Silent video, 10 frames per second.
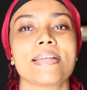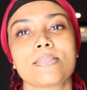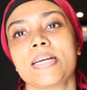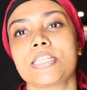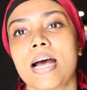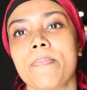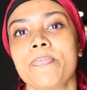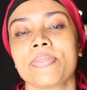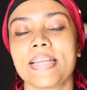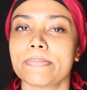That's my job,
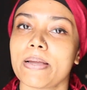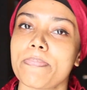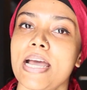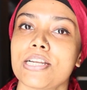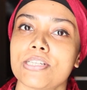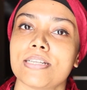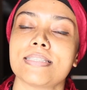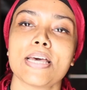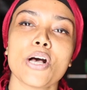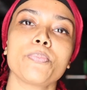that's my passion,
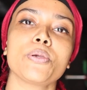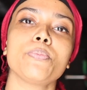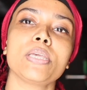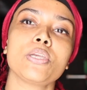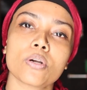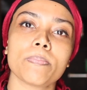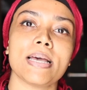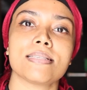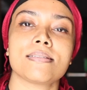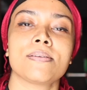to help you be your
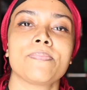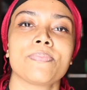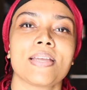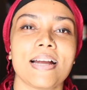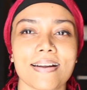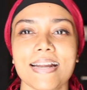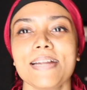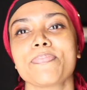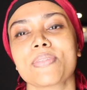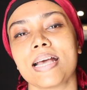best, all right?